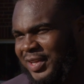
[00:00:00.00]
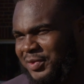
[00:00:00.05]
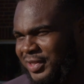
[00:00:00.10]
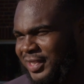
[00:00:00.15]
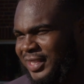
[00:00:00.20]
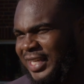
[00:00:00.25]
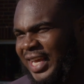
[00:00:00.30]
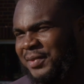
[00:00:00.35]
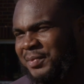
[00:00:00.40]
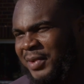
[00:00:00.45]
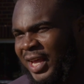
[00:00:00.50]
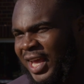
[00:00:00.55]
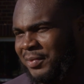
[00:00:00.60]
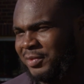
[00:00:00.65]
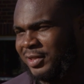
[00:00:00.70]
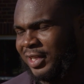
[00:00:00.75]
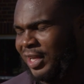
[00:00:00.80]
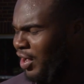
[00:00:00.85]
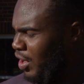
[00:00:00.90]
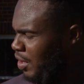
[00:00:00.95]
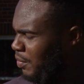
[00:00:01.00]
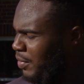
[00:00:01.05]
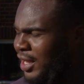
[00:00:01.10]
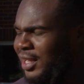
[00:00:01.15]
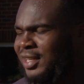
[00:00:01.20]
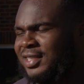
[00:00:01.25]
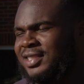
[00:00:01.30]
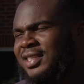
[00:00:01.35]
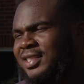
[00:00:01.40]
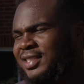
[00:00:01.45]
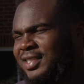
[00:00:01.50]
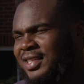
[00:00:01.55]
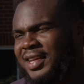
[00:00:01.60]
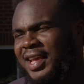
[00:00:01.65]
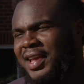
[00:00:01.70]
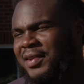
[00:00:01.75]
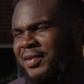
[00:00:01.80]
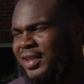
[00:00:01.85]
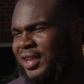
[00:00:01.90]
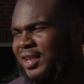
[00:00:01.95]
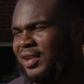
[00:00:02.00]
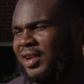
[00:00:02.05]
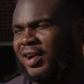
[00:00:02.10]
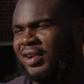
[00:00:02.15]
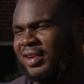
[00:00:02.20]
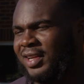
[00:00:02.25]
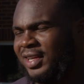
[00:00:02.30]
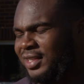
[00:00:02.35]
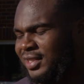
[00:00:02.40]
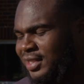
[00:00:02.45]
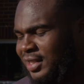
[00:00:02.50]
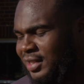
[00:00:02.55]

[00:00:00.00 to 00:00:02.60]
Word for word: It was the same name. It was like, oh man, this hand kid did all these.